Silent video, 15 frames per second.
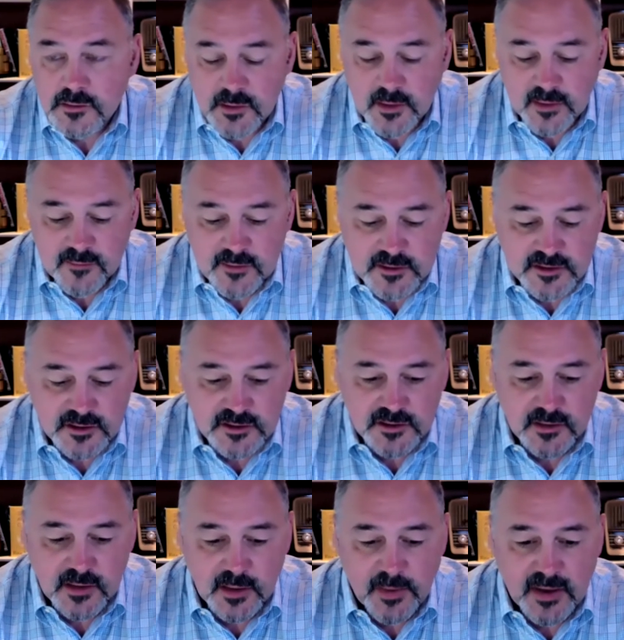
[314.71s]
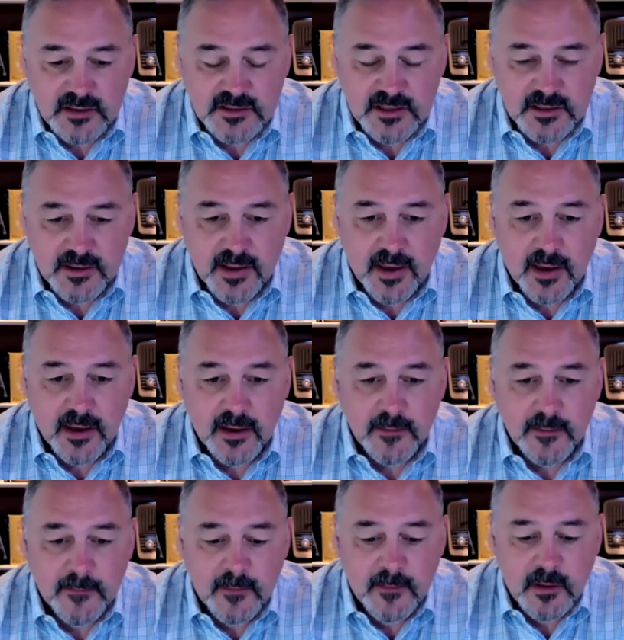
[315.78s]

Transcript: So every decision they make today